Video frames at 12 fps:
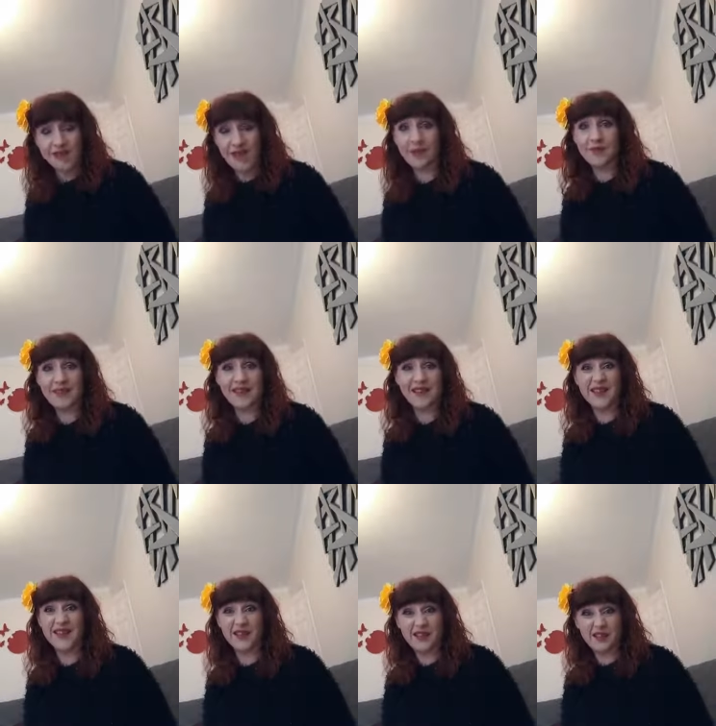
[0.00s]
So I'm taking that
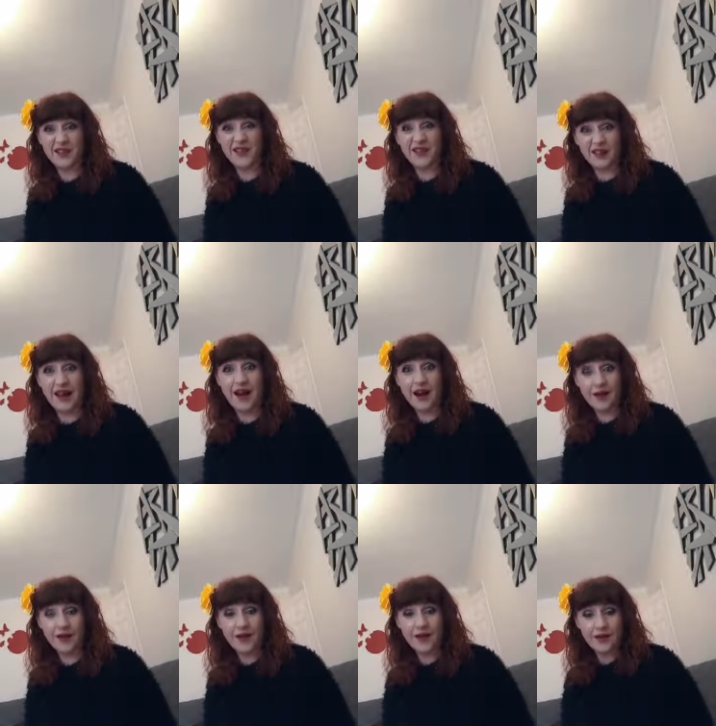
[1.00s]
to, to read that they
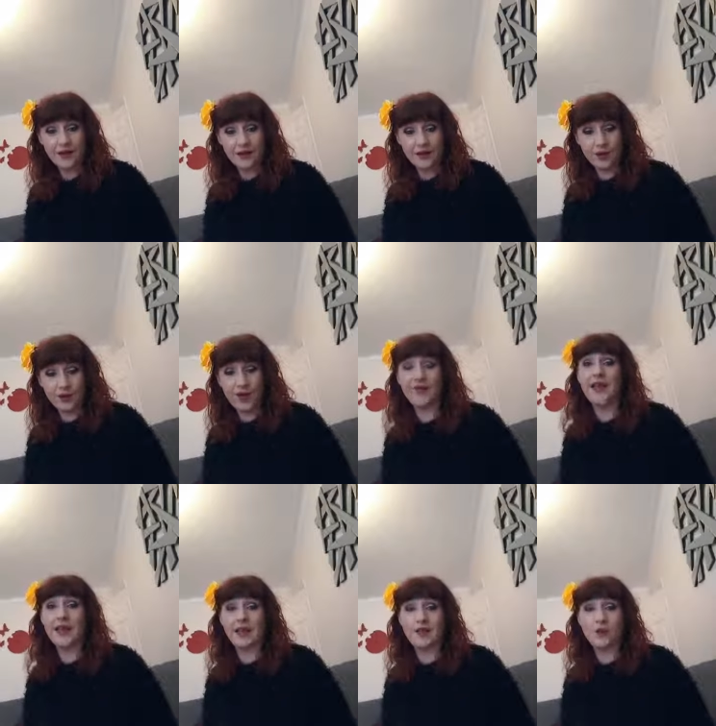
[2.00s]
are, you know, a
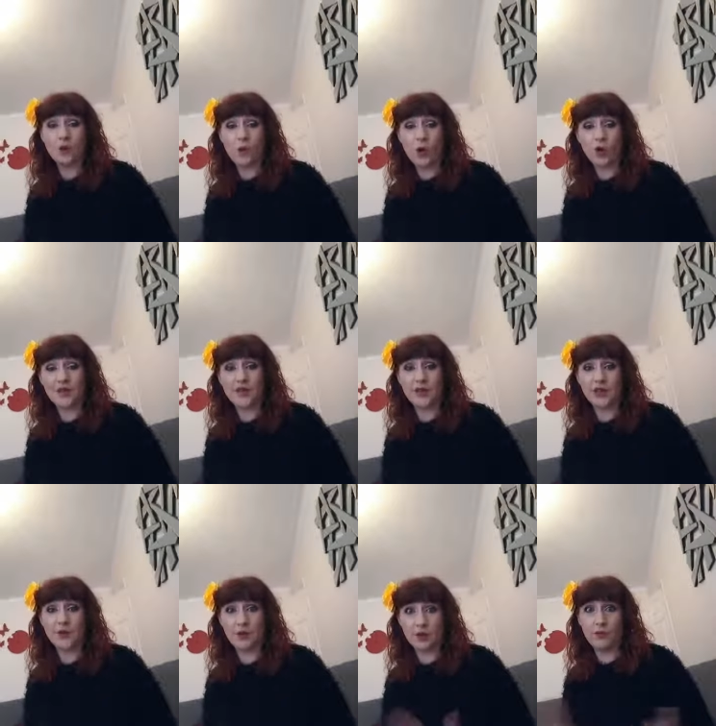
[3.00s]
very new box,
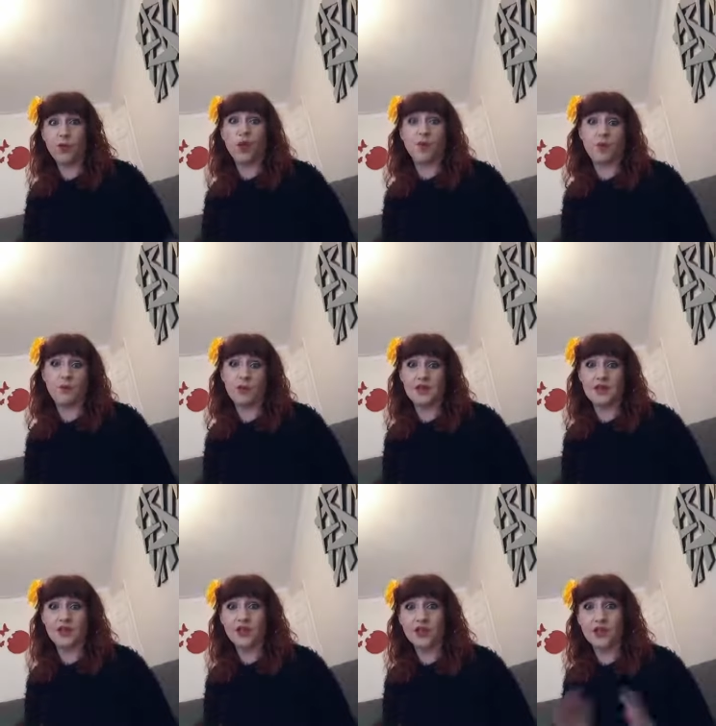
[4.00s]
which we're, we're all about
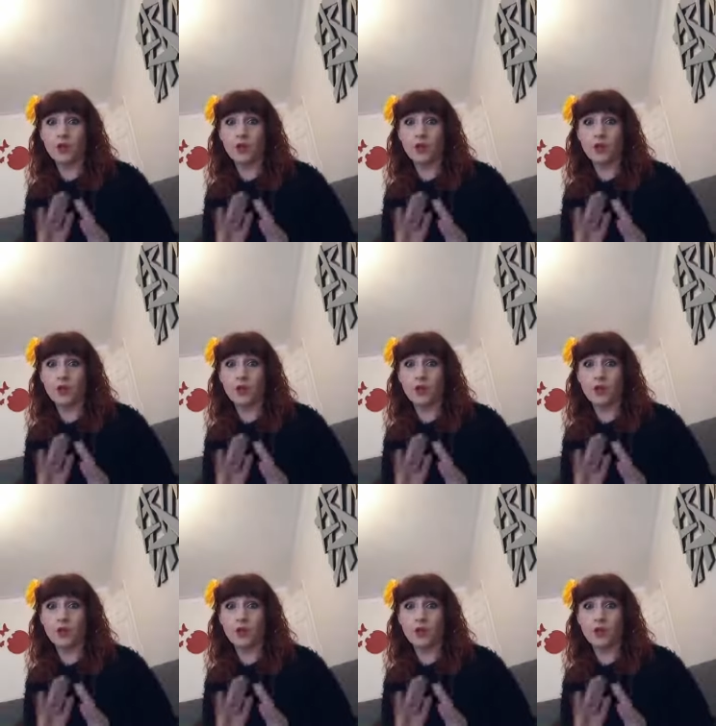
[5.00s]
BoXession here.